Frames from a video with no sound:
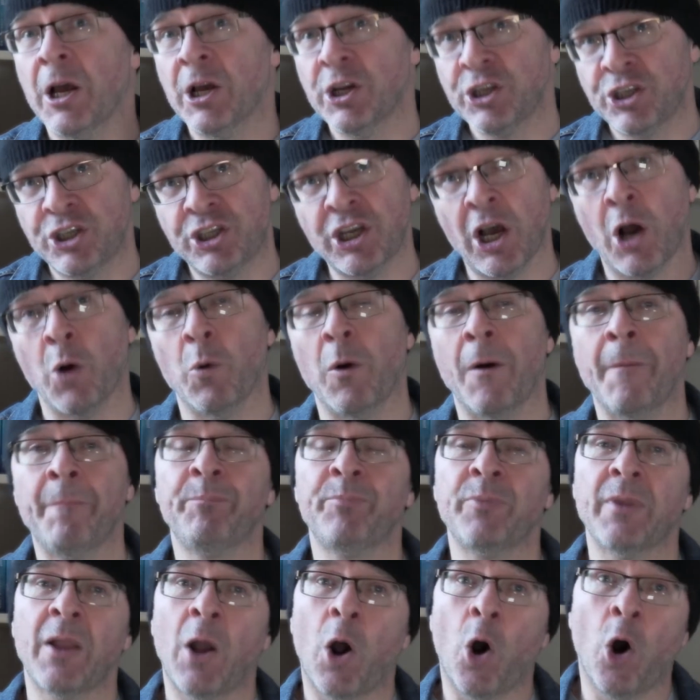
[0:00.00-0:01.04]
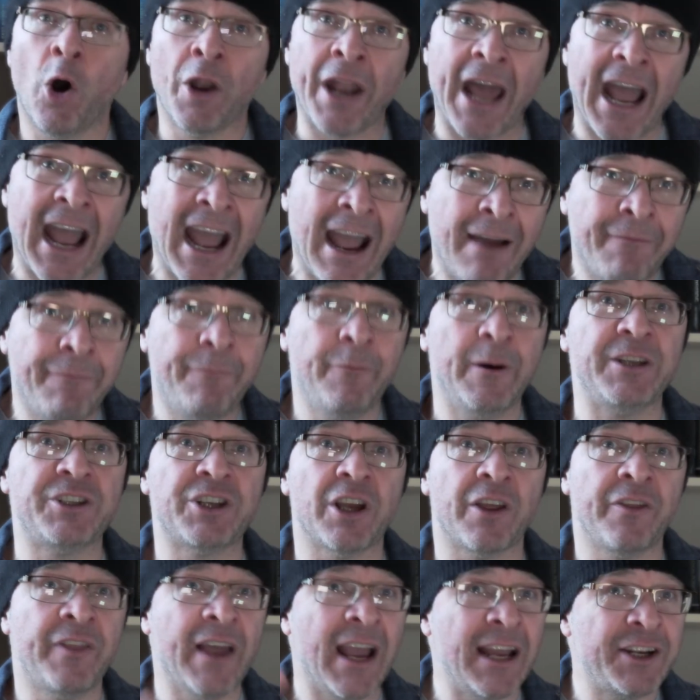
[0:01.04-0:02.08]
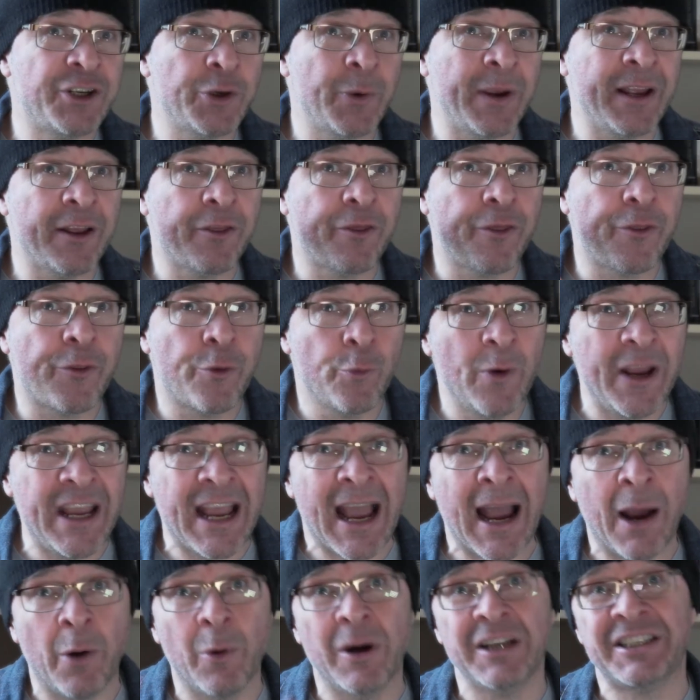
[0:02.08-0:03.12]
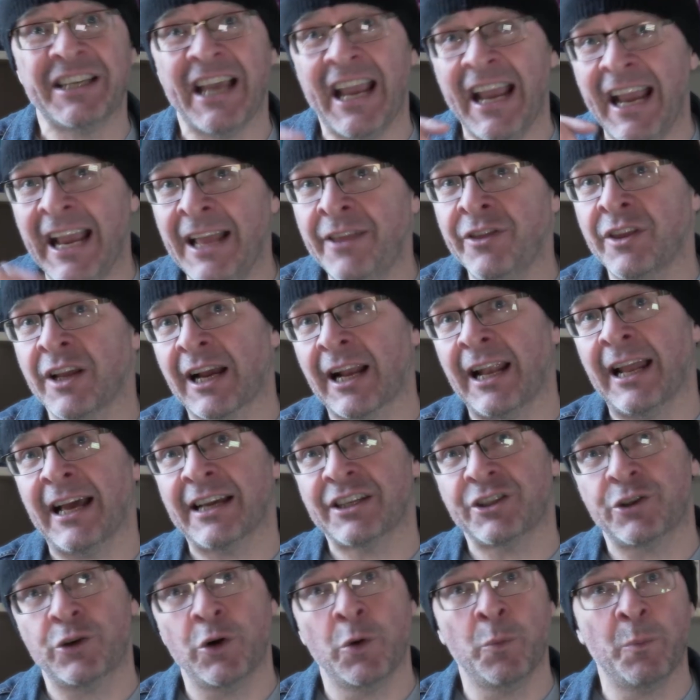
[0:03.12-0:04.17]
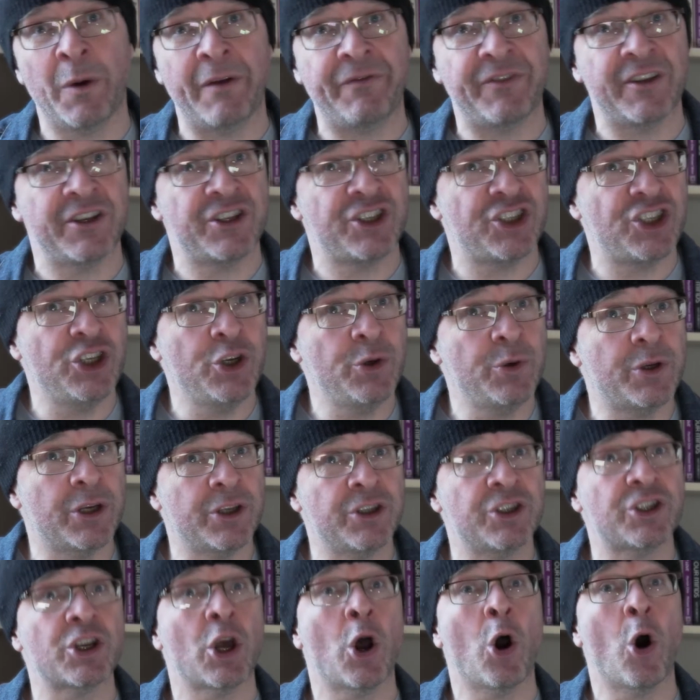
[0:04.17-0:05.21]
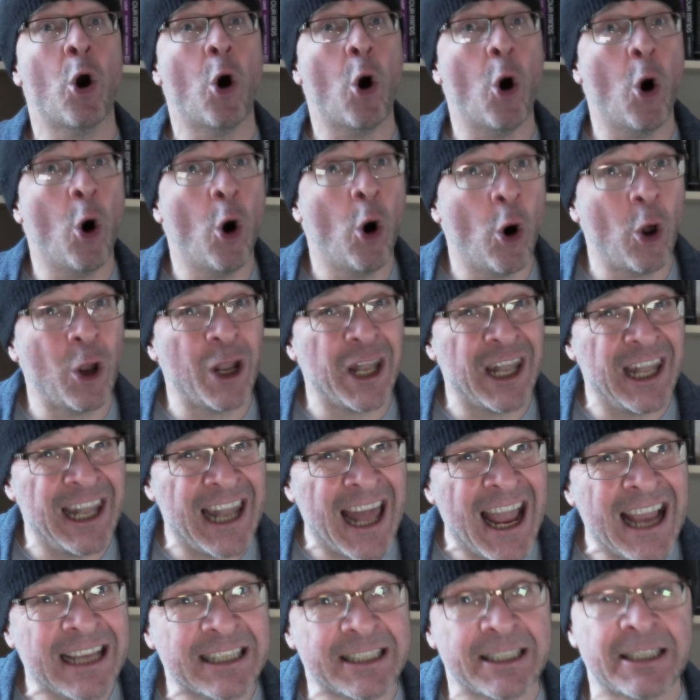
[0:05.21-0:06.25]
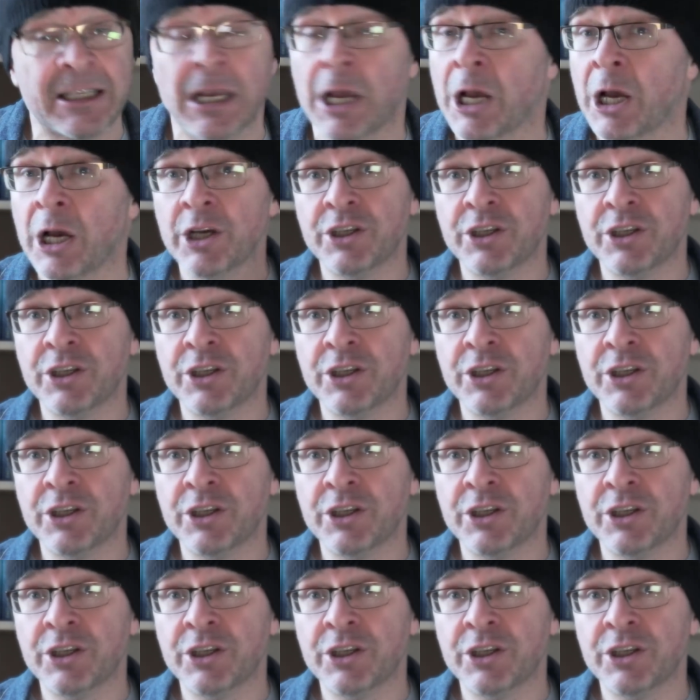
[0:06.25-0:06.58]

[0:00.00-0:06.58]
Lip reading: So on average, they're doing 3 hours in the classroom with the students or less.